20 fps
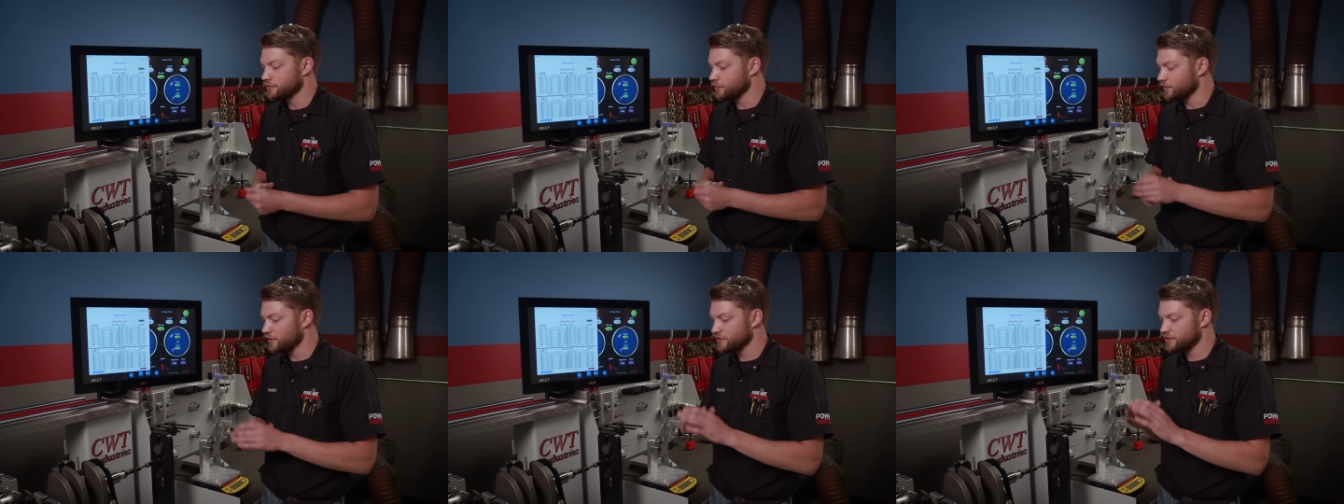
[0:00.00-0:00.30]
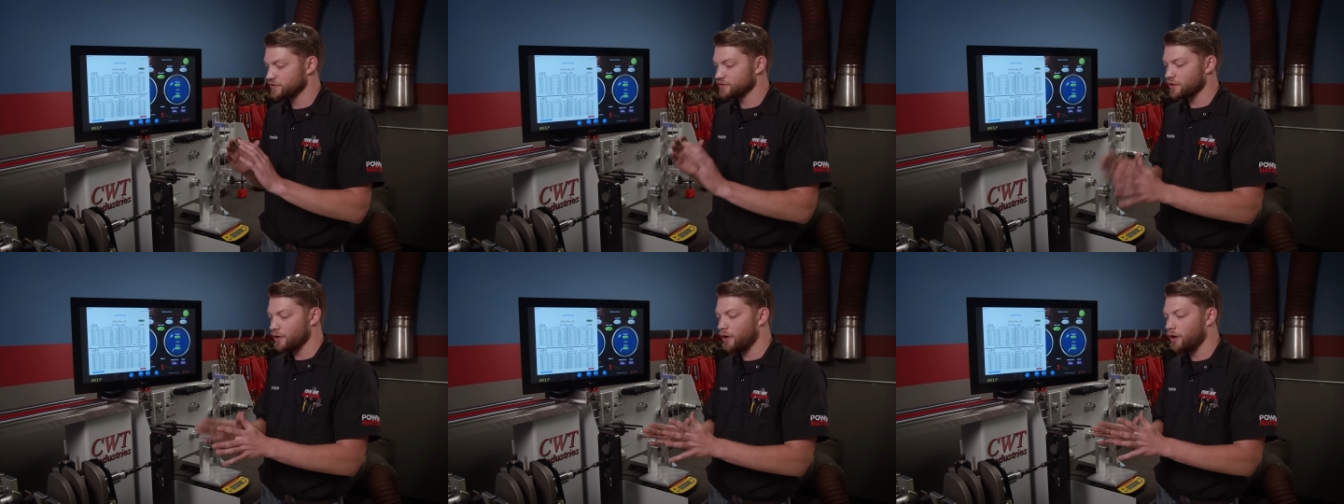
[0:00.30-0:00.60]
So
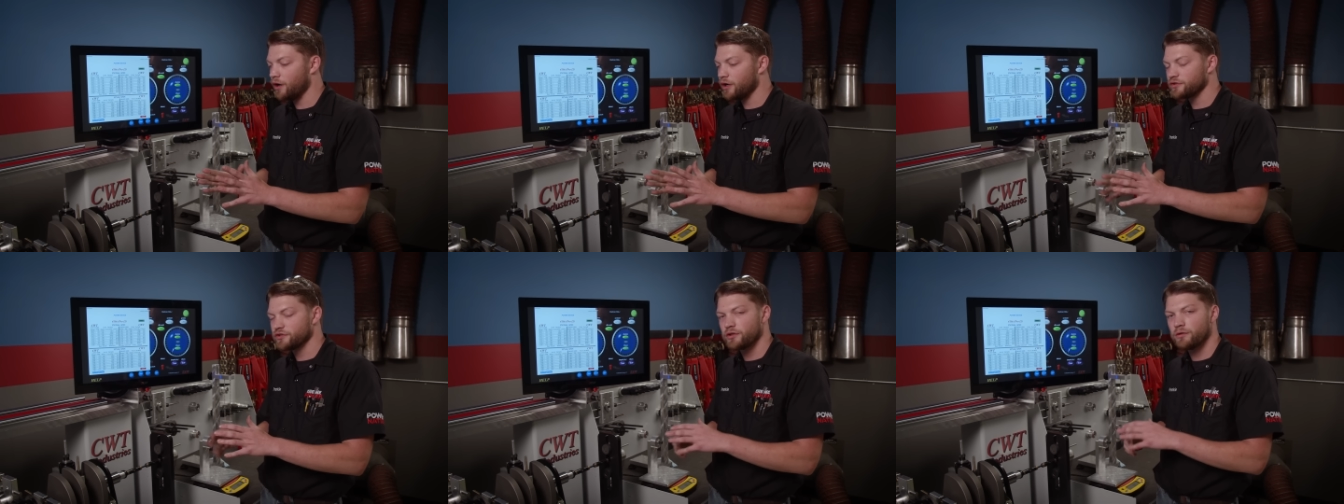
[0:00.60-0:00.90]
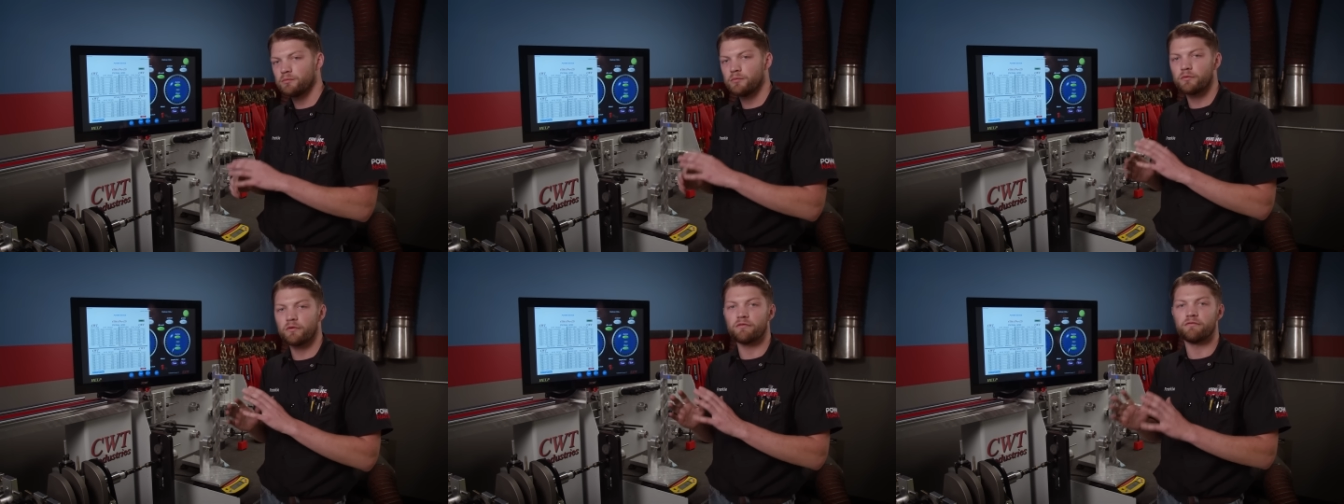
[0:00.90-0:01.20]
this is
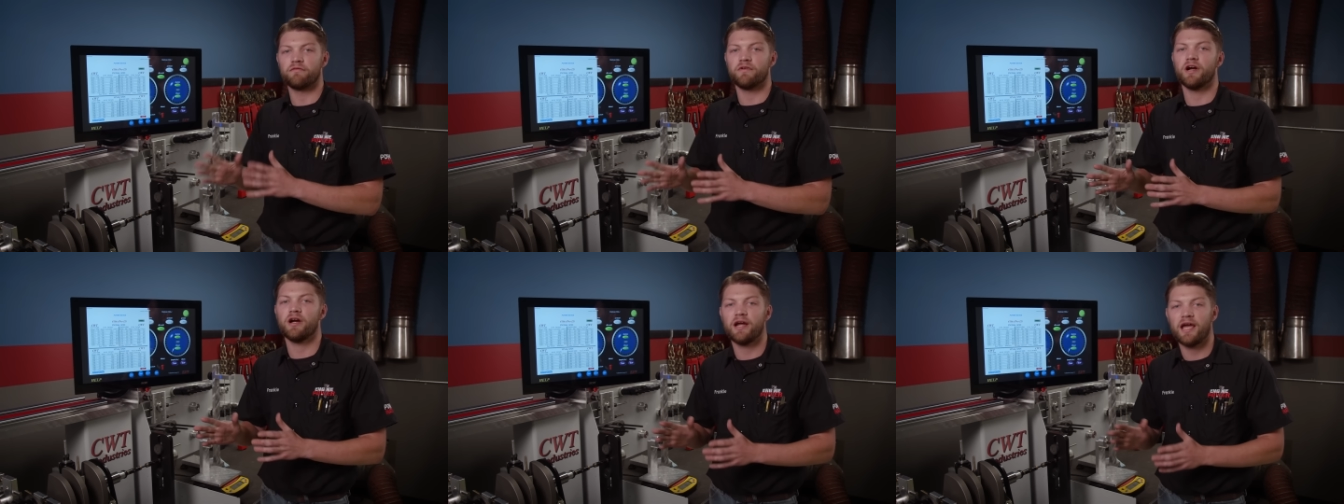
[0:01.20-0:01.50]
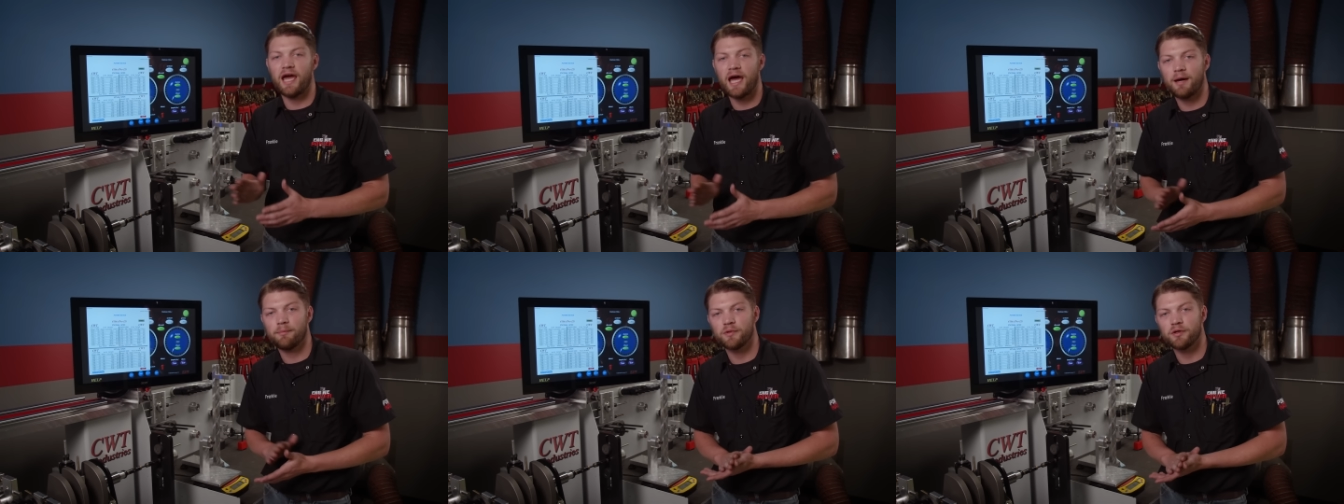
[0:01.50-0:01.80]
awesome. We're very
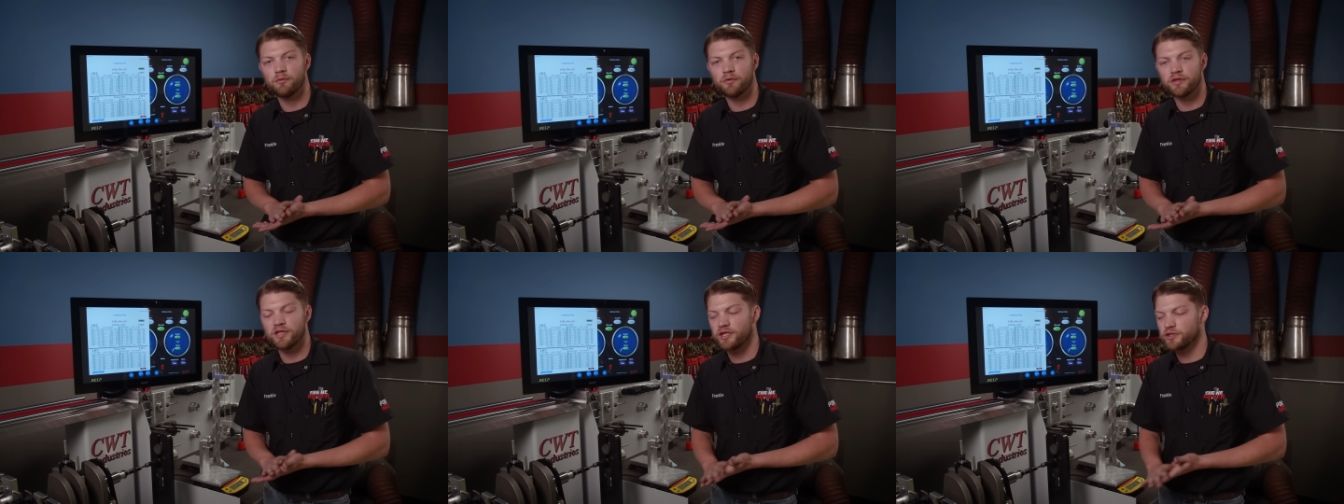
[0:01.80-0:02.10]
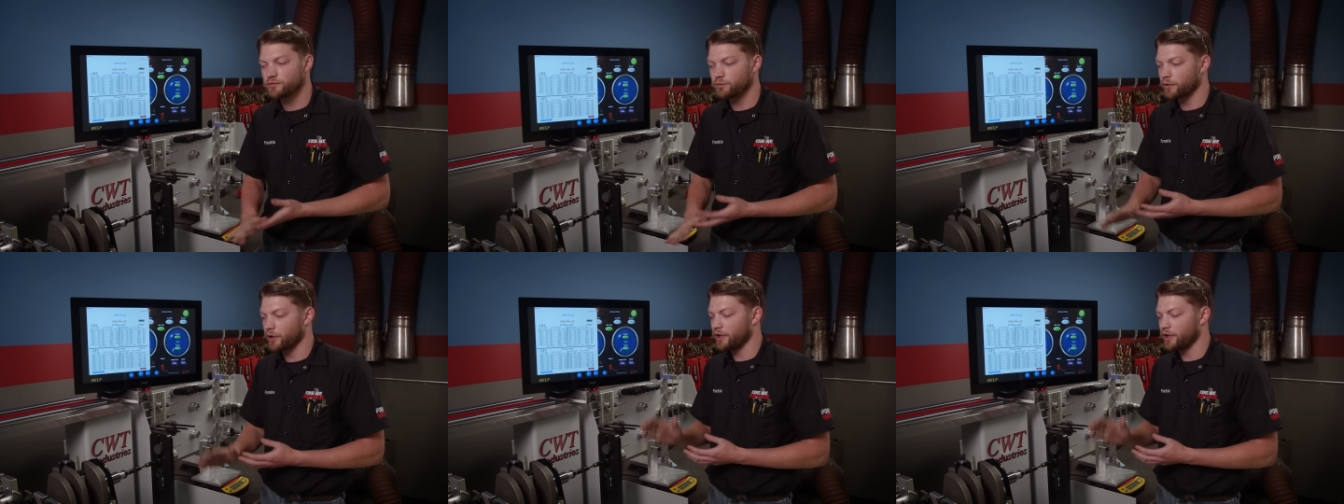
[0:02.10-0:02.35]
happy with this.